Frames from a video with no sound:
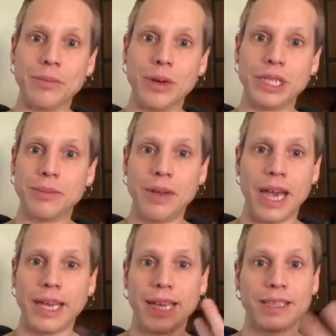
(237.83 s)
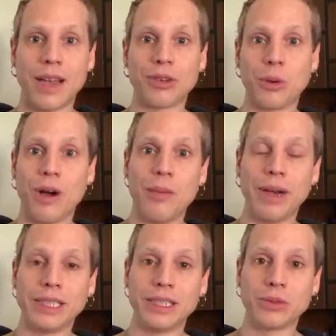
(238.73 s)
which I guess after a while
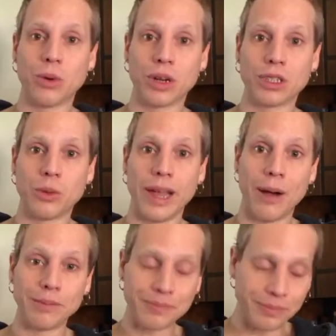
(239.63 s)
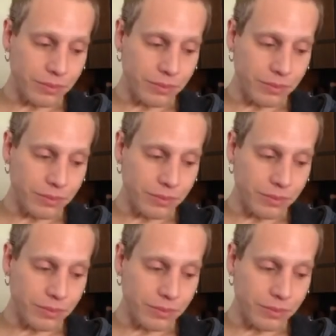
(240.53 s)
might just work its way out.